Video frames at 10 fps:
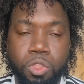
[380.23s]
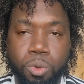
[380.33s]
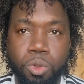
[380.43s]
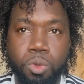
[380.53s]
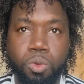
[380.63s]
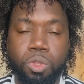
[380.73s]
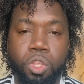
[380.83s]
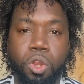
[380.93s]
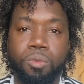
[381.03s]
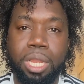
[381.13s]
through
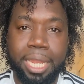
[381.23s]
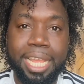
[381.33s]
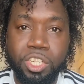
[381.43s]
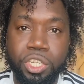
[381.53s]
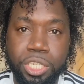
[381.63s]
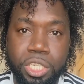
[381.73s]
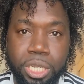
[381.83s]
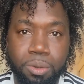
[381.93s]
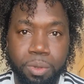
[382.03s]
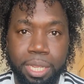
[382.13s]
your
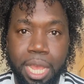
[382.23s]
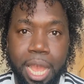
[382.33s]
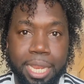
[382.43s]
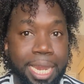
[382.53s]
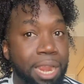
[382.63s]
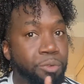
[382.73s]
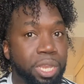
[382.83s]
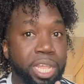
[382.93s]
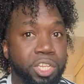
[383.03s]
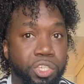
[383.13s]
relationship with God, not
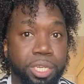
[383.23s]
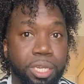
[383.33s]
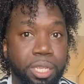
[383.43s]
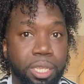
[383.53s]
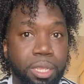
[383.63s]
religion,